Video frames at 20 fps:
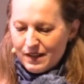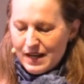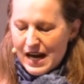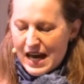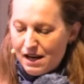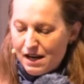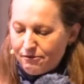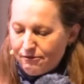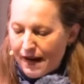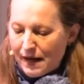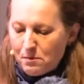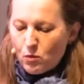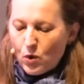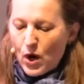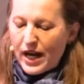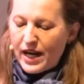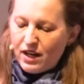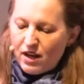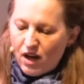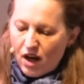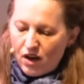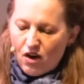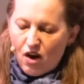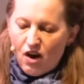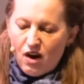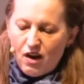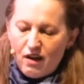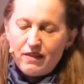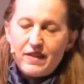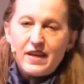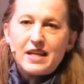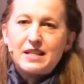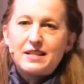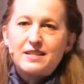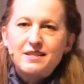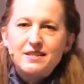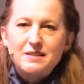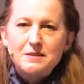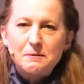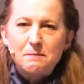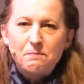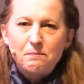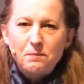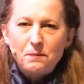And if I'm right on all this,